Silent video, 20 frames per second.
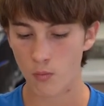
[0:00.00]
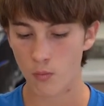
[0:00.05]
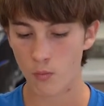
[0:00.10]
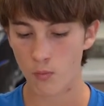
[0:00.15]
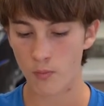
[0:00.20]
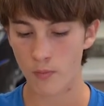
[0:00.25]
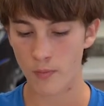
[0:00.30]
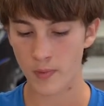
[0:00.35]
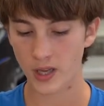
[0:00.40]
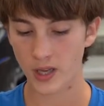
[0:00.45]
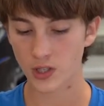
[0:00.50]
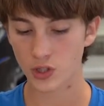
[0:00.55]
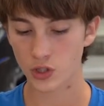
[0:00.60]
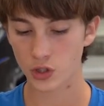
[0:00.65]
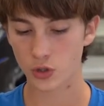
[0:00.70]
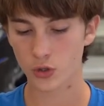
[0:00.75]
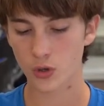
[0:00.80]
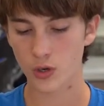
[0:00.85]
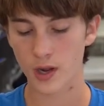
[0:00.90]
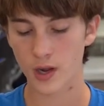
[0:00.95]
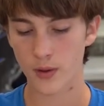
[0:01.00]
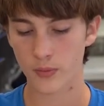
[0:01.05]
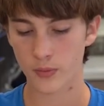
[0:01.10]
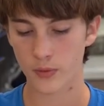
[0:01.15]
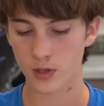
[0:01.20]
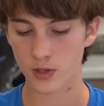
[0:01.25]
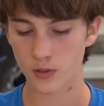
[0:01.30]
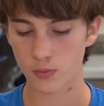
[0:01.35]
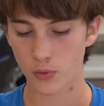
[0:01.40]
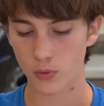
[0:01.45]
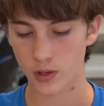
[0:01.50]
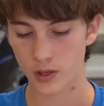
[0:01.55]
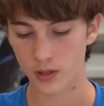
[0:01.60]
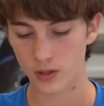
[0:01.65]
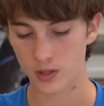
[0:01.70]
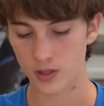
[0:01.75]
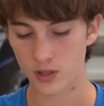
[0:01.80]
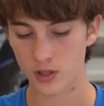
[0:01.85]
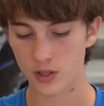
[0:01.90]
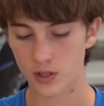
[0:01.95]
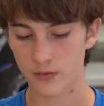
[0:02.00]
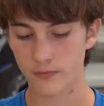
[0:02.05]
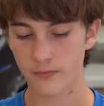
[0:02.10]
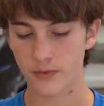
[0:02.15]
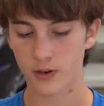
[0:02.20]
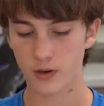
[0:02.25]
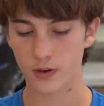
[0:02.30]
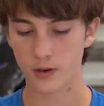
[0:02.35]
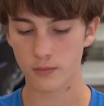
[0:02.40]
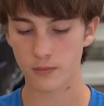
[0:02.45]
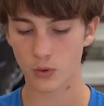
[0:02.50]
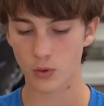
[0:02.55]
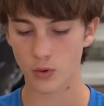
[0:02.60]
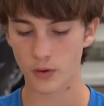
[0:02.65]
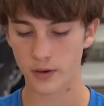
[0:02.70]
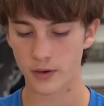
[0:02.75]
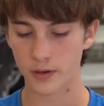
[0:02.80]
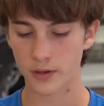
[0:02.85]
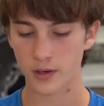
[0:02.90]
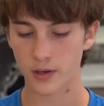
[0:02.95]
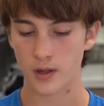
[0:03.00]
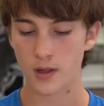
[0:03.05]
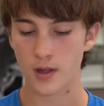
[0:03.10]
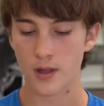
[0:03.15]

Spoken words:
Make sure at this point, and this isn't very important,